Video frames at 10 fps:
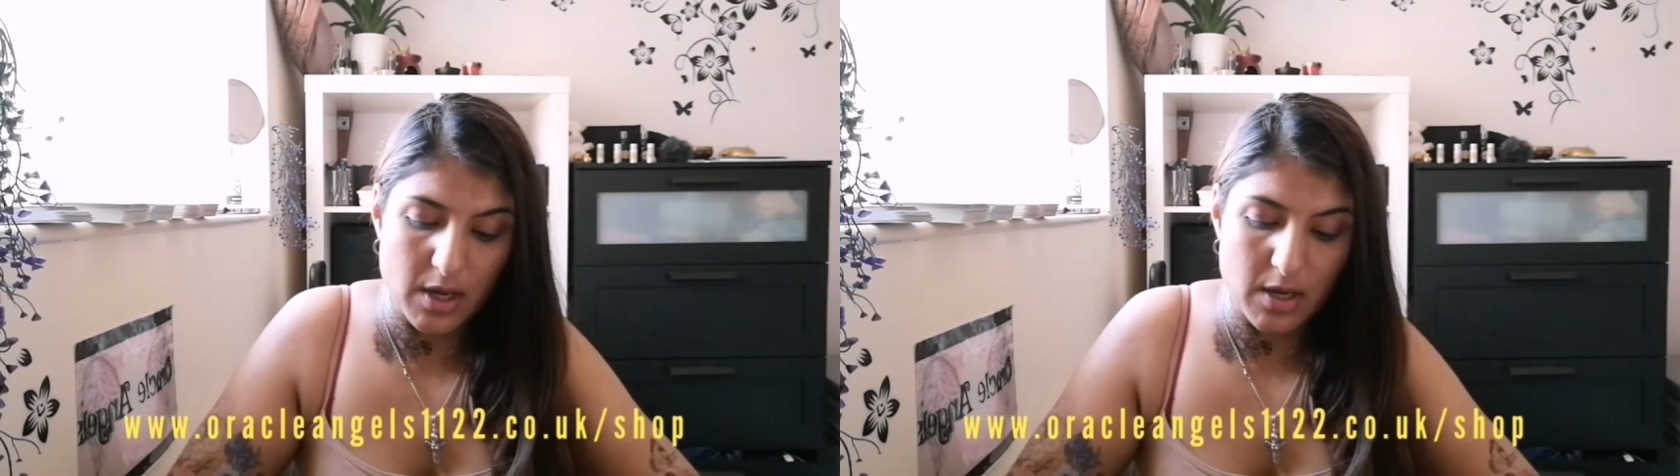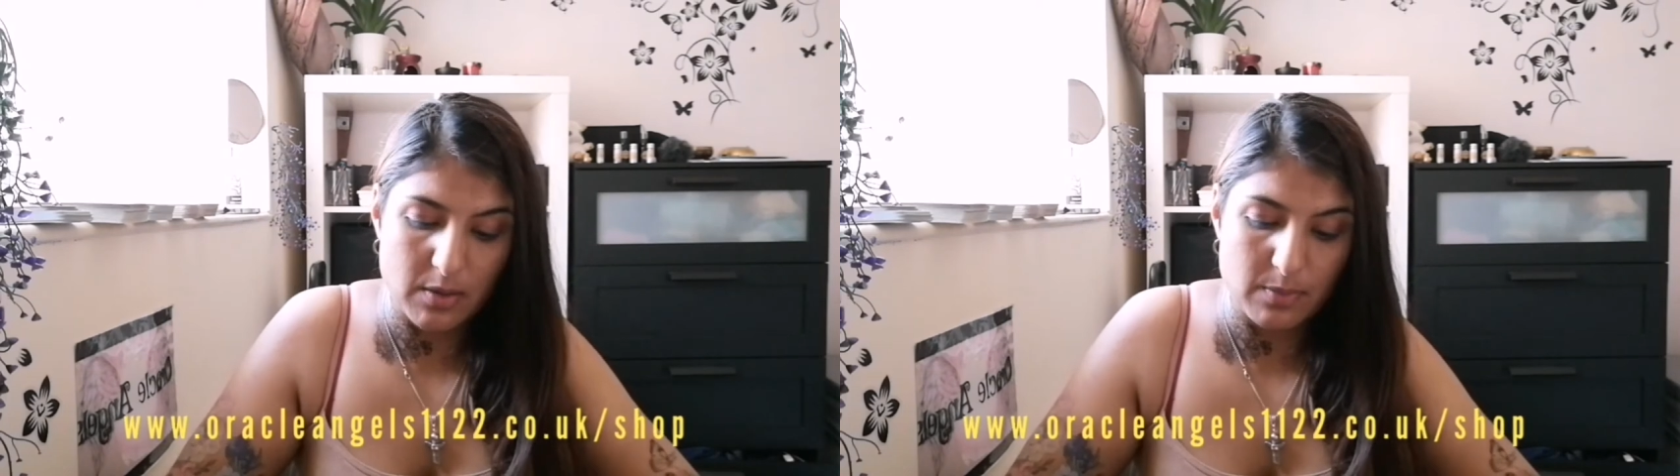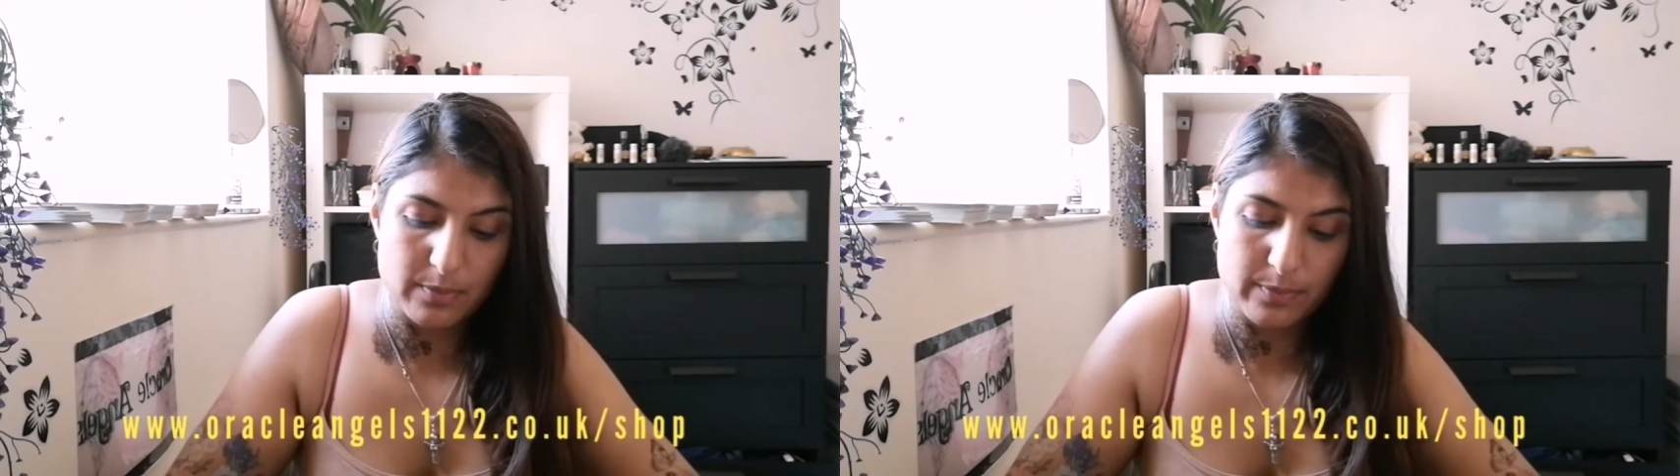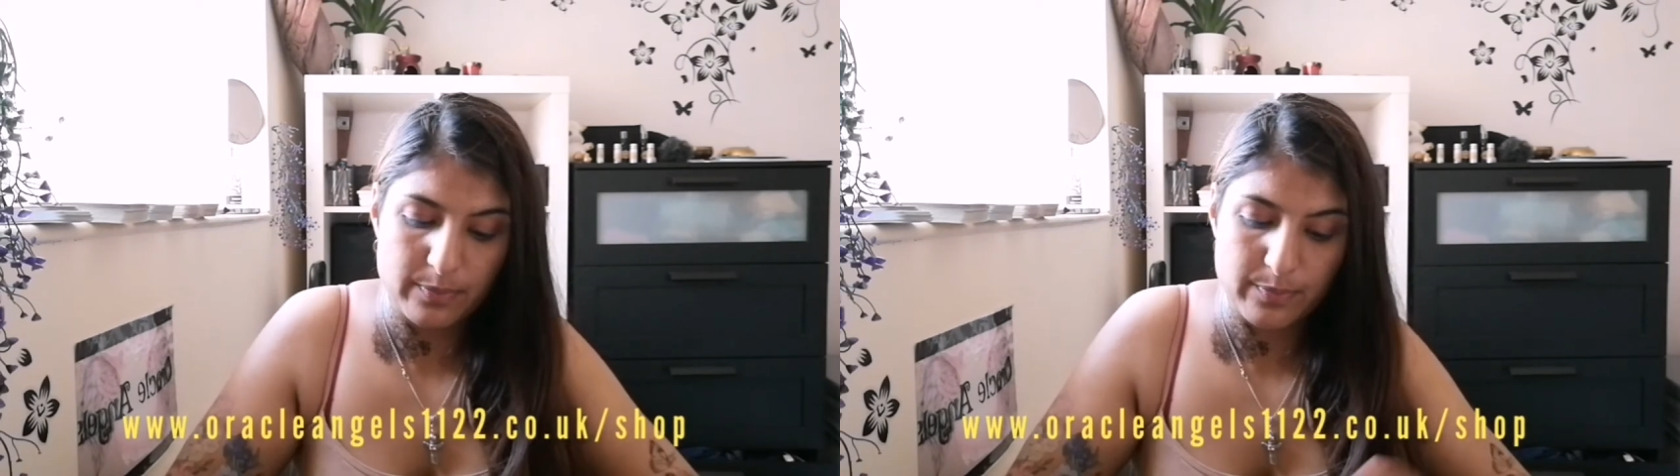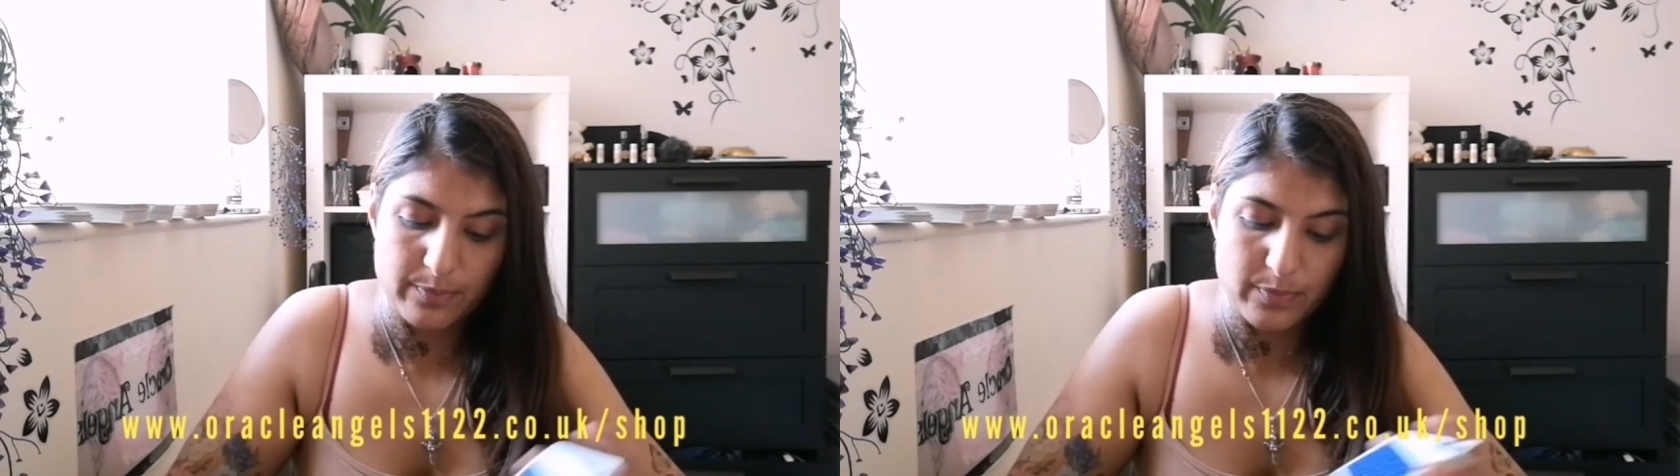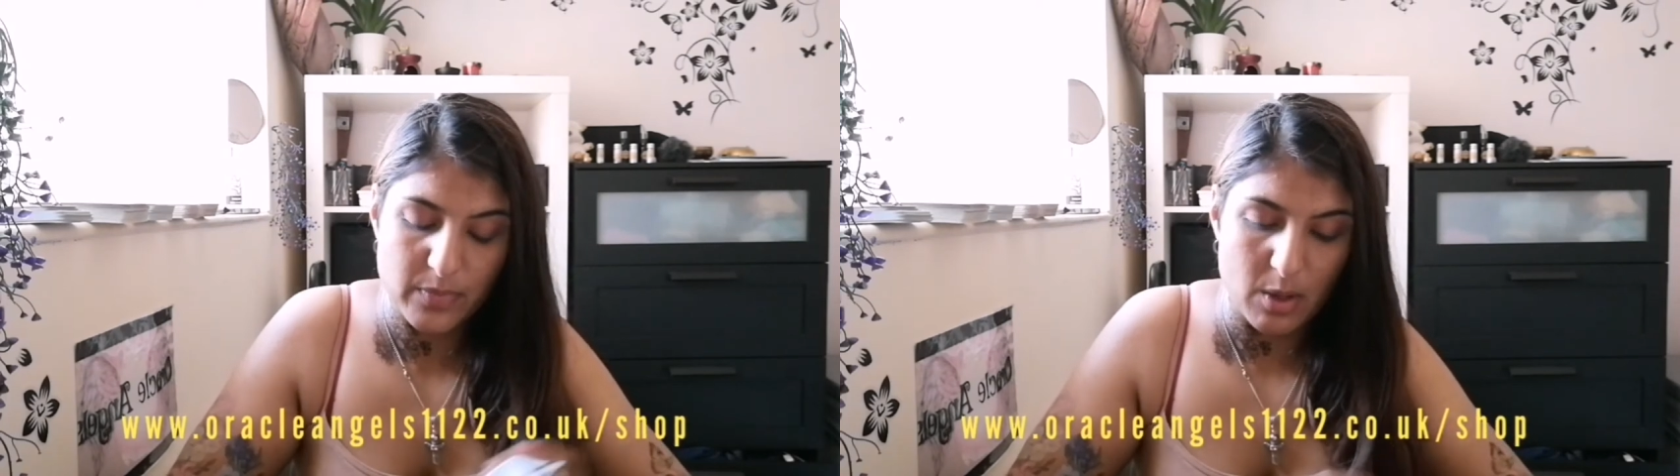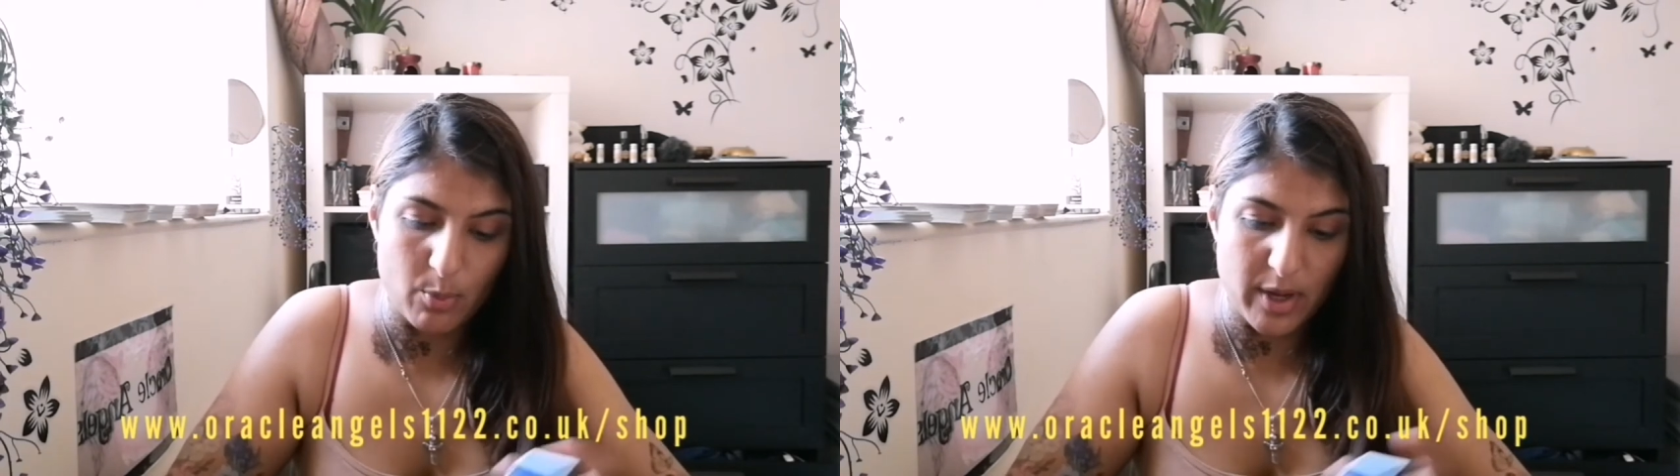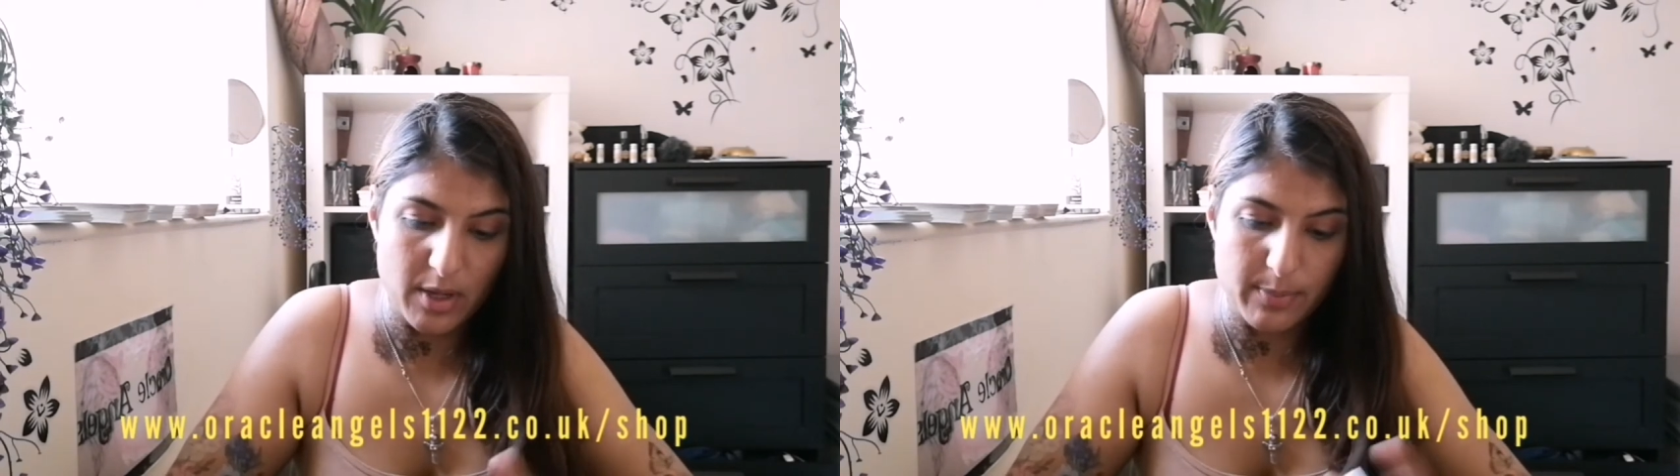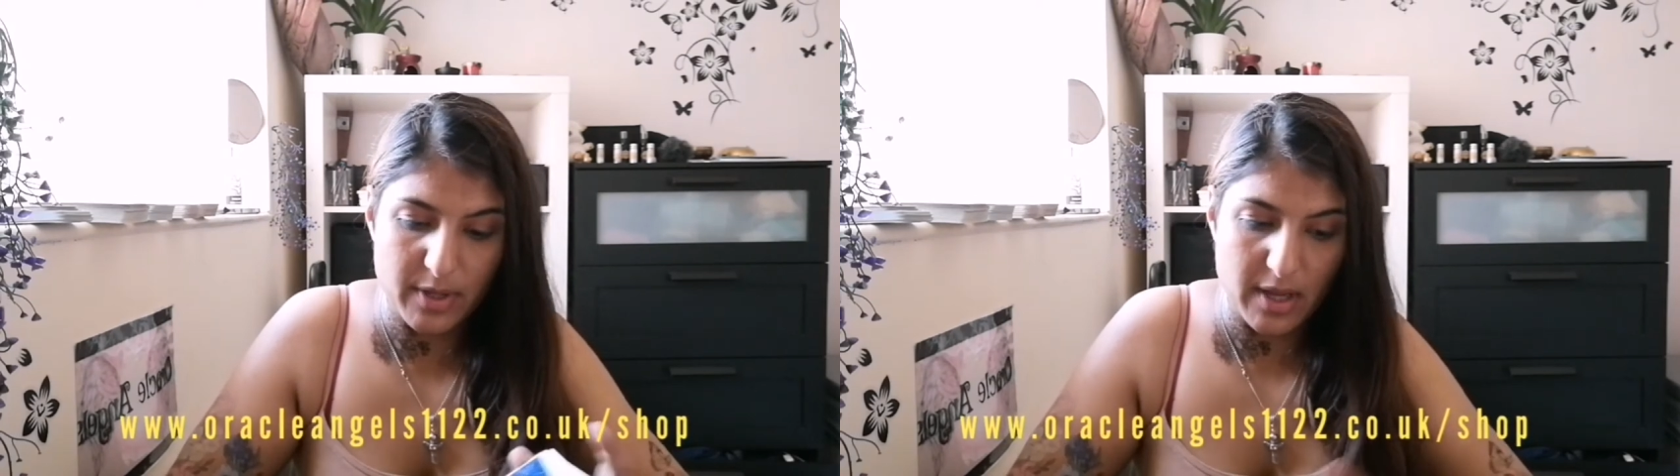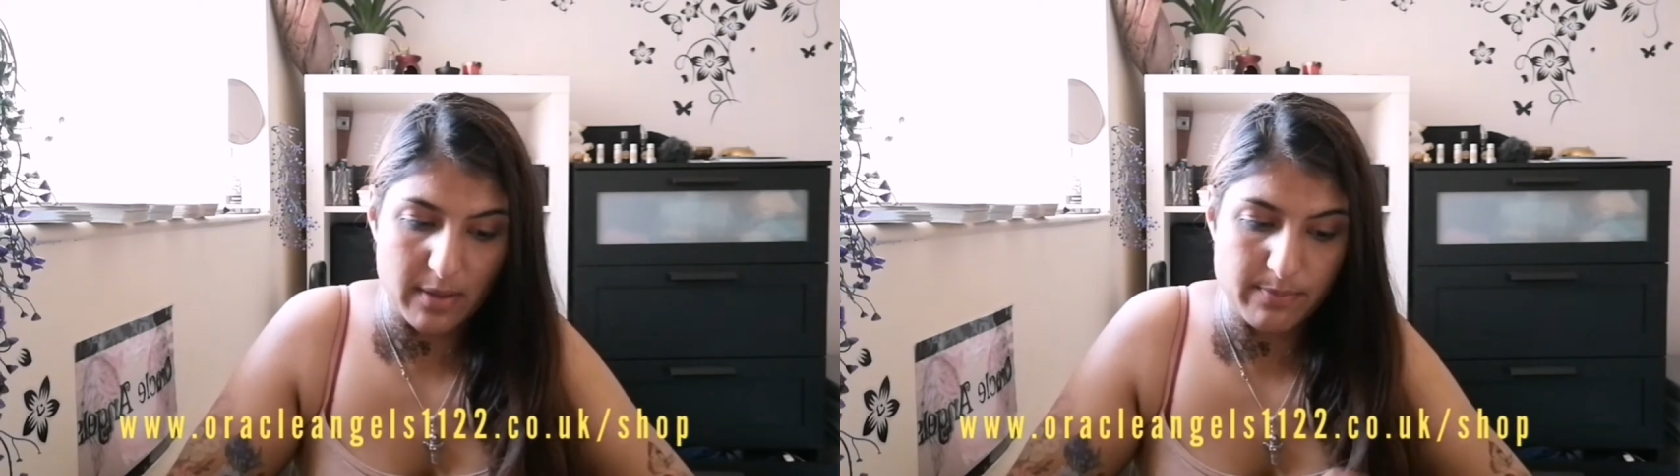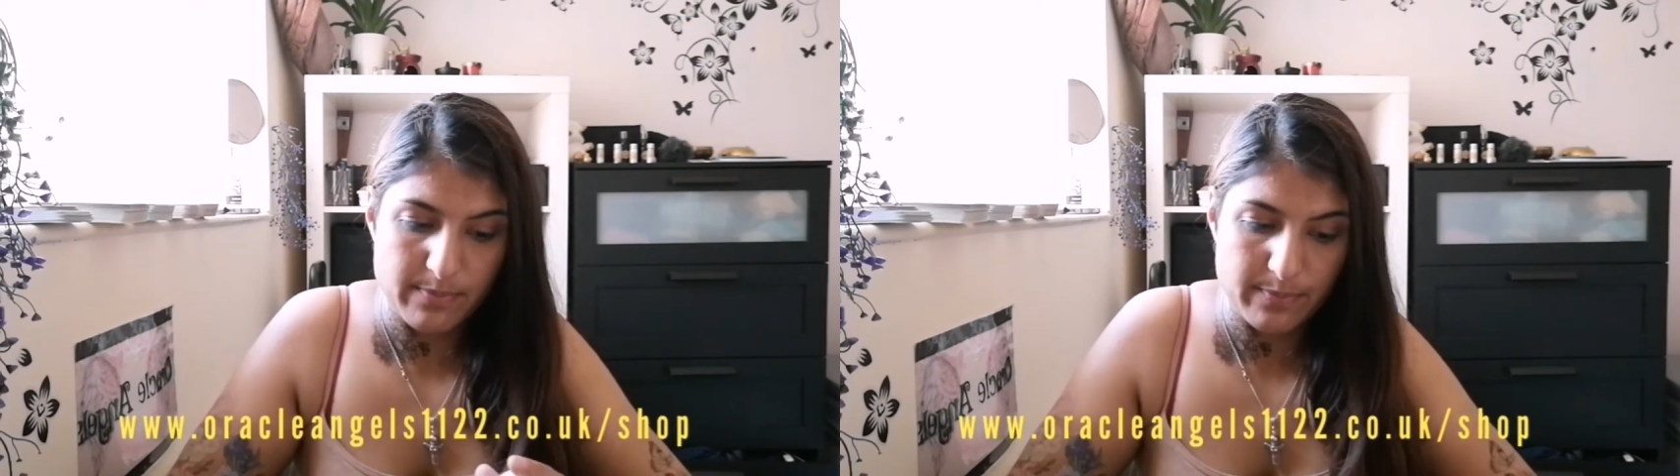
um, a breakup again.